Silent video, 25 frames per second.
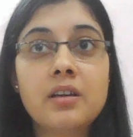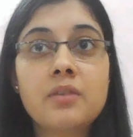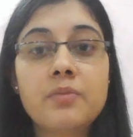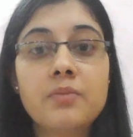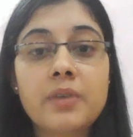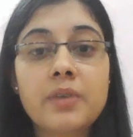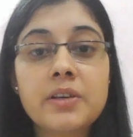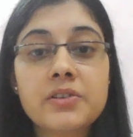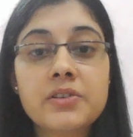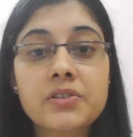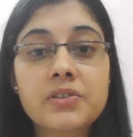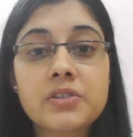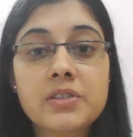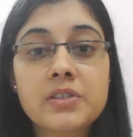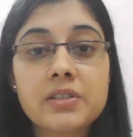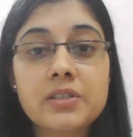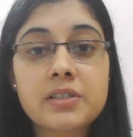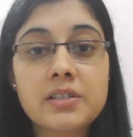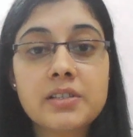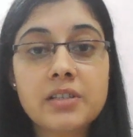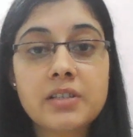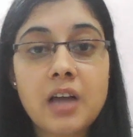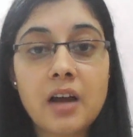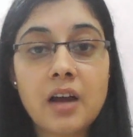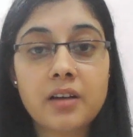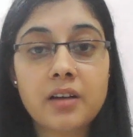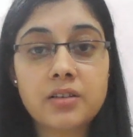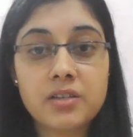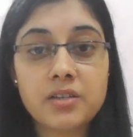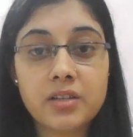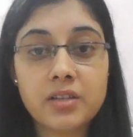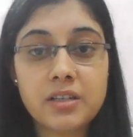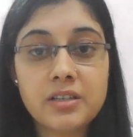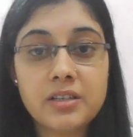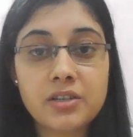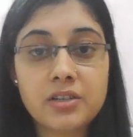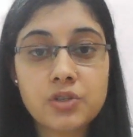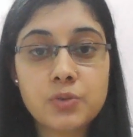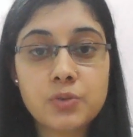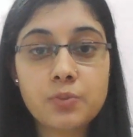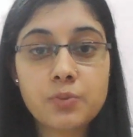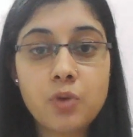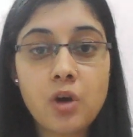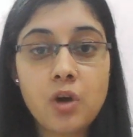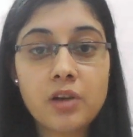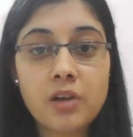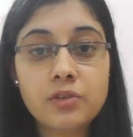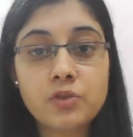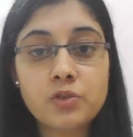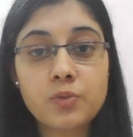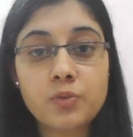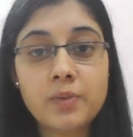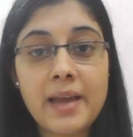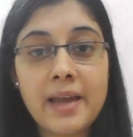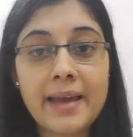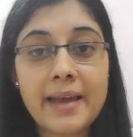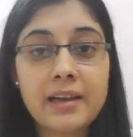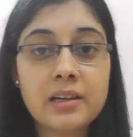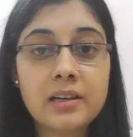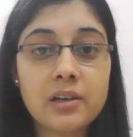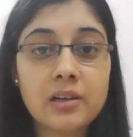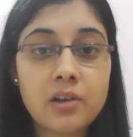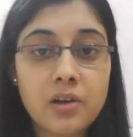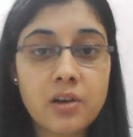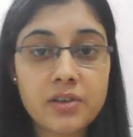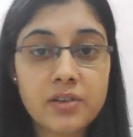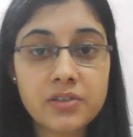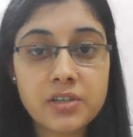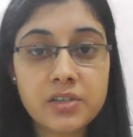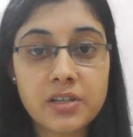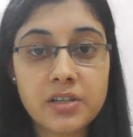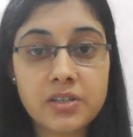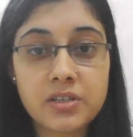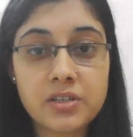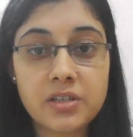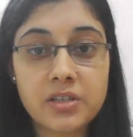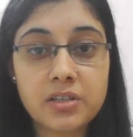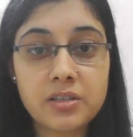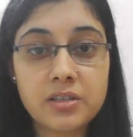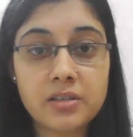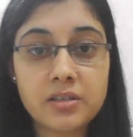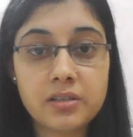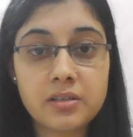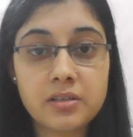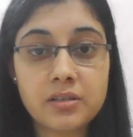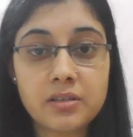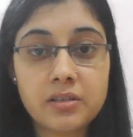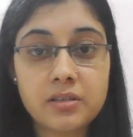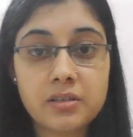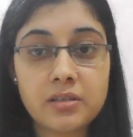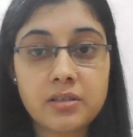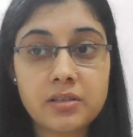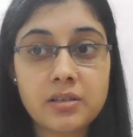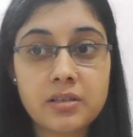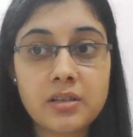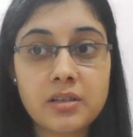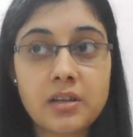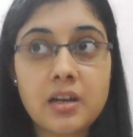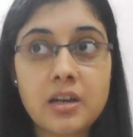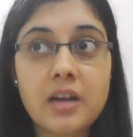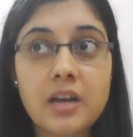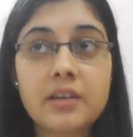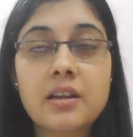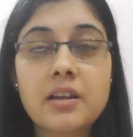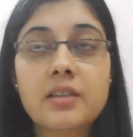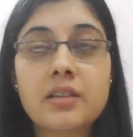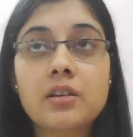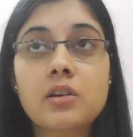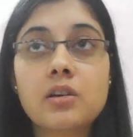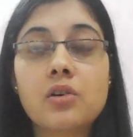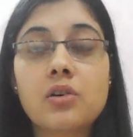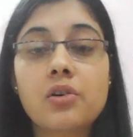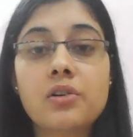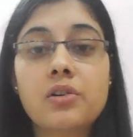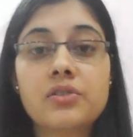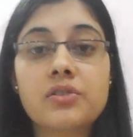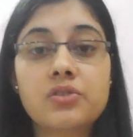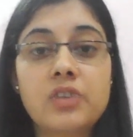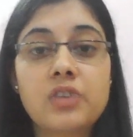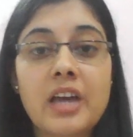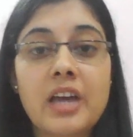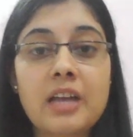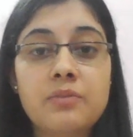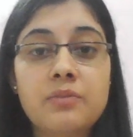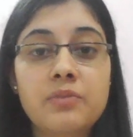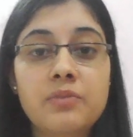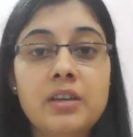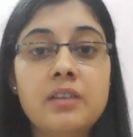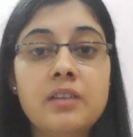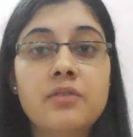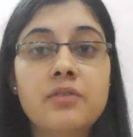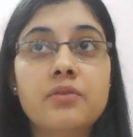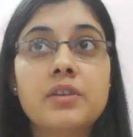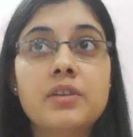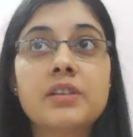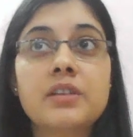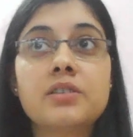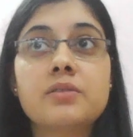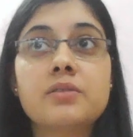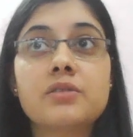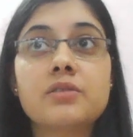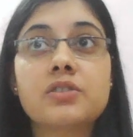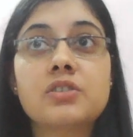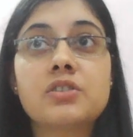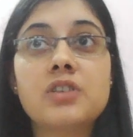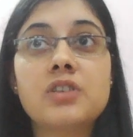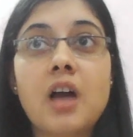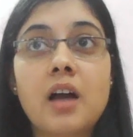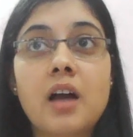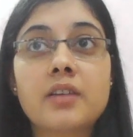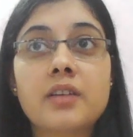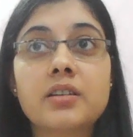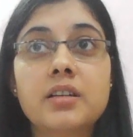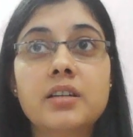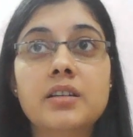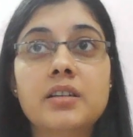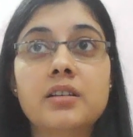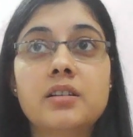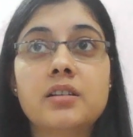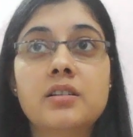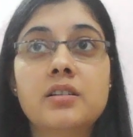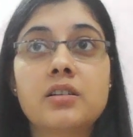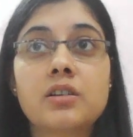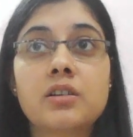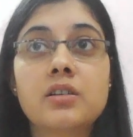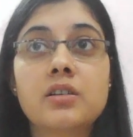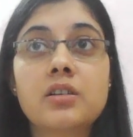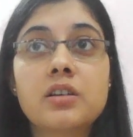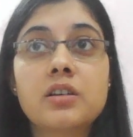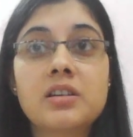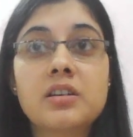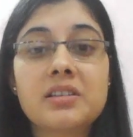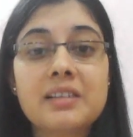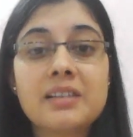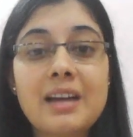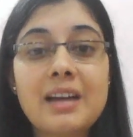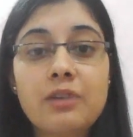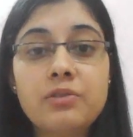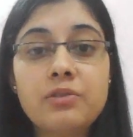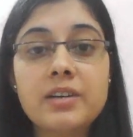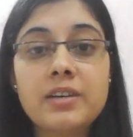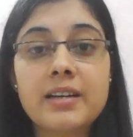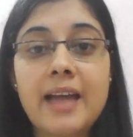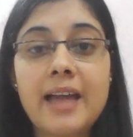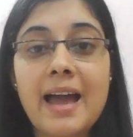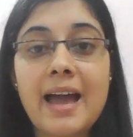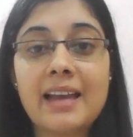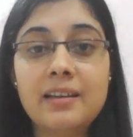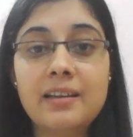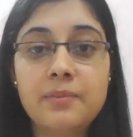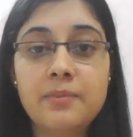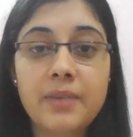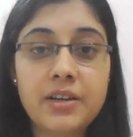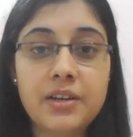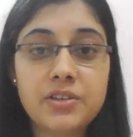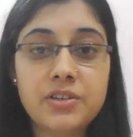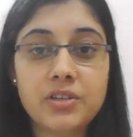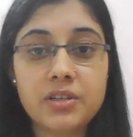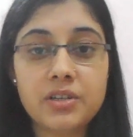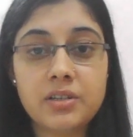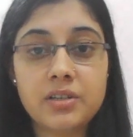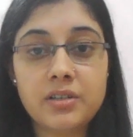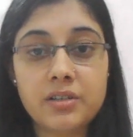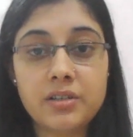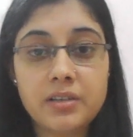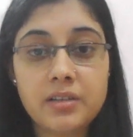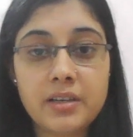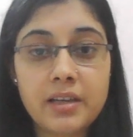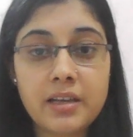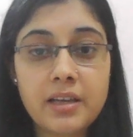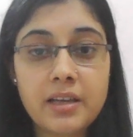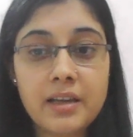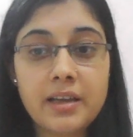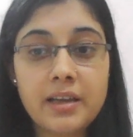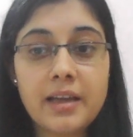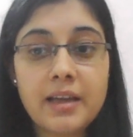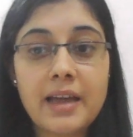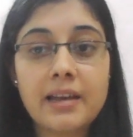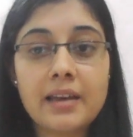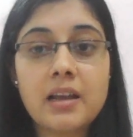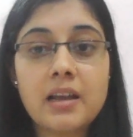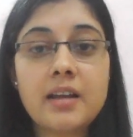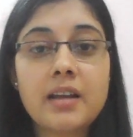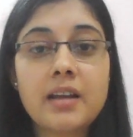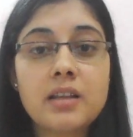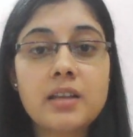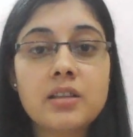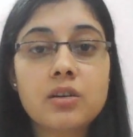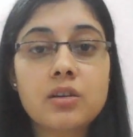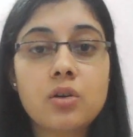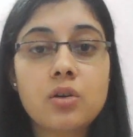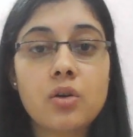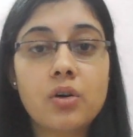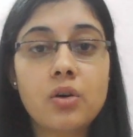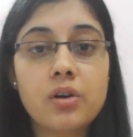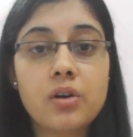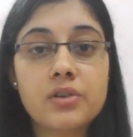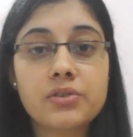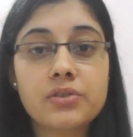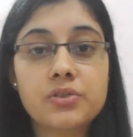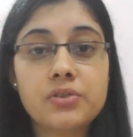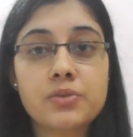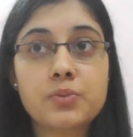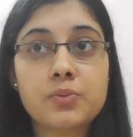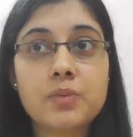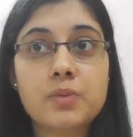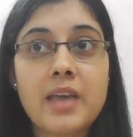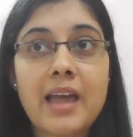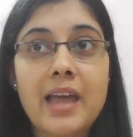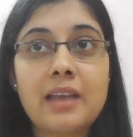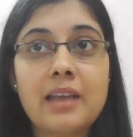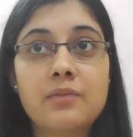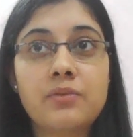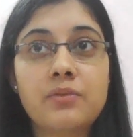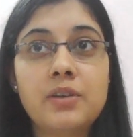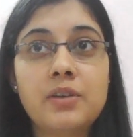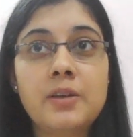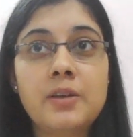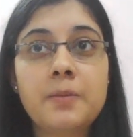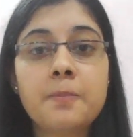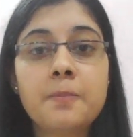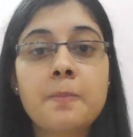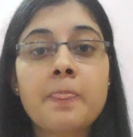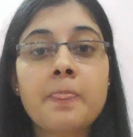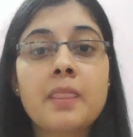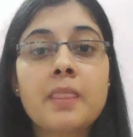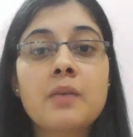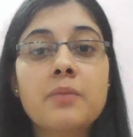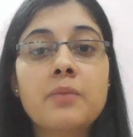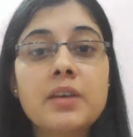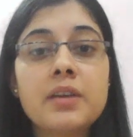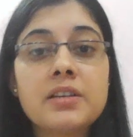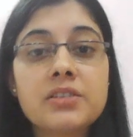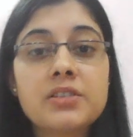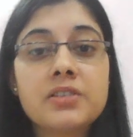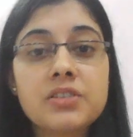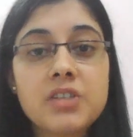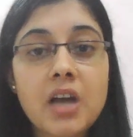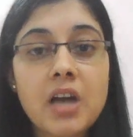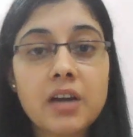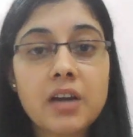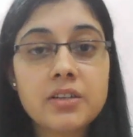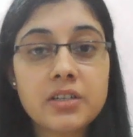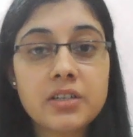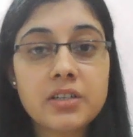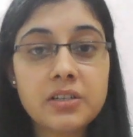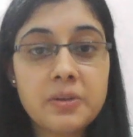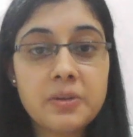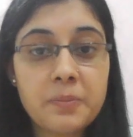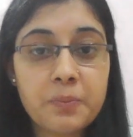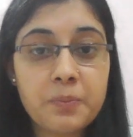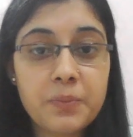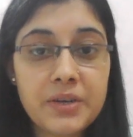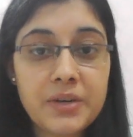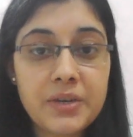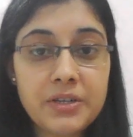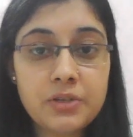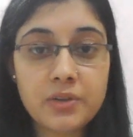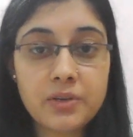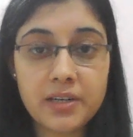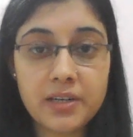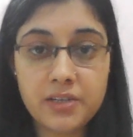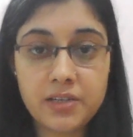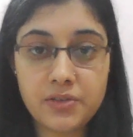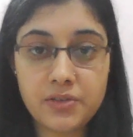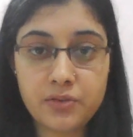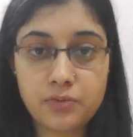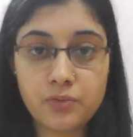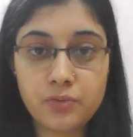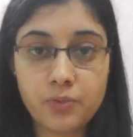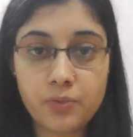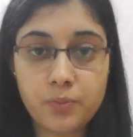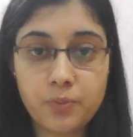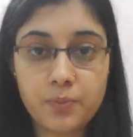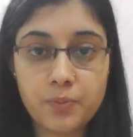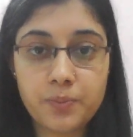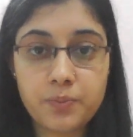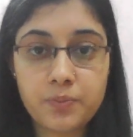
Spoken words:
being stuck in a small room like closet. Another cause can be being stuck in a crowded elevator. And another cause can be being stuck in a windowless room.